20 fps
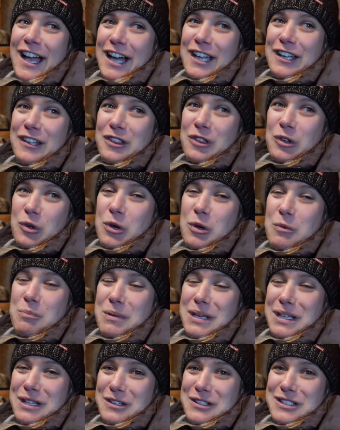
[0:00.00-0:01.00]
And I thought it would
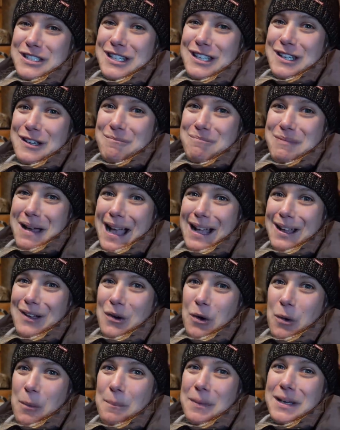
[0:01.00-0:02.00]
be good to look back
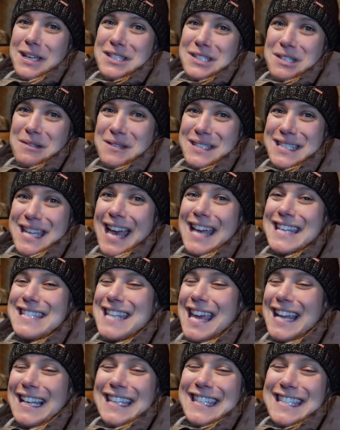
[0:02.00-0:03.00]
on because it was at
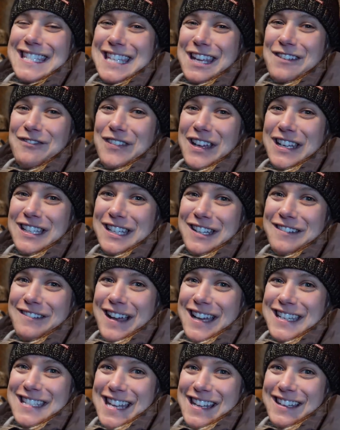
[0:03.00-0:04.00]
exactly the same venue
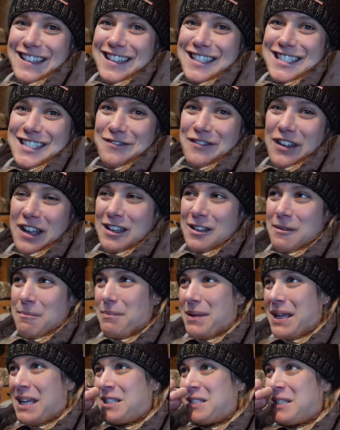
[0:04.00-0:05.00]
as our last
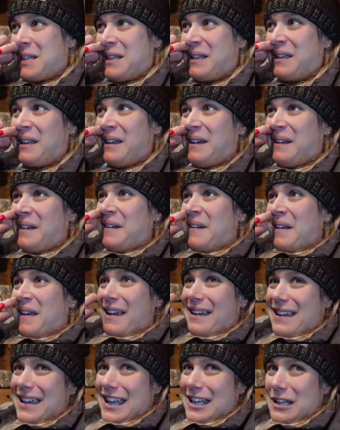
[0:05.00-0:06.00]
event, Bicton.
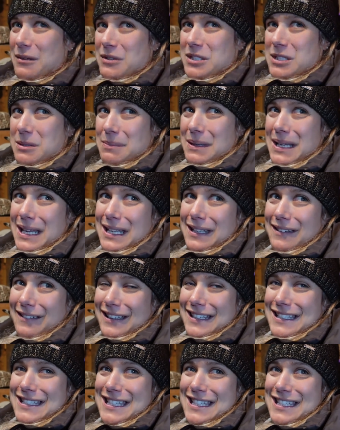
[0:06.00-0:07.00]
Again, it was the
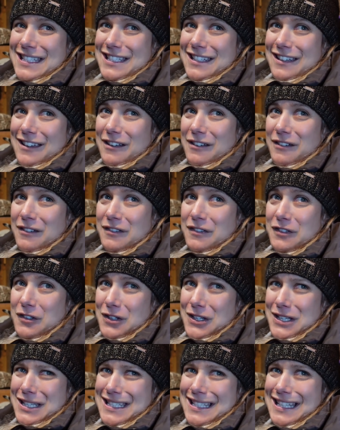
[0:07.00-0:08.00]
BE90, so
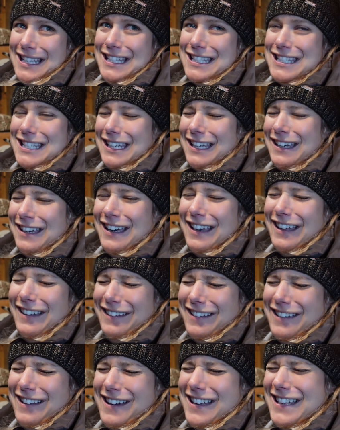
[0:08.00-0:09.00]
4 years later, and
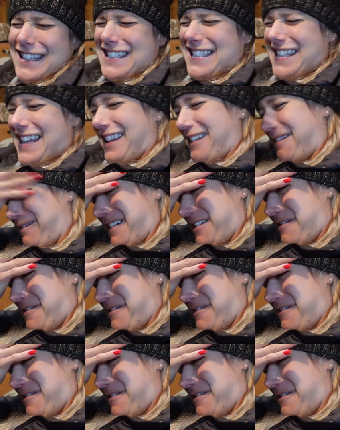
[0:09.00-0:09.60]
I can't say that we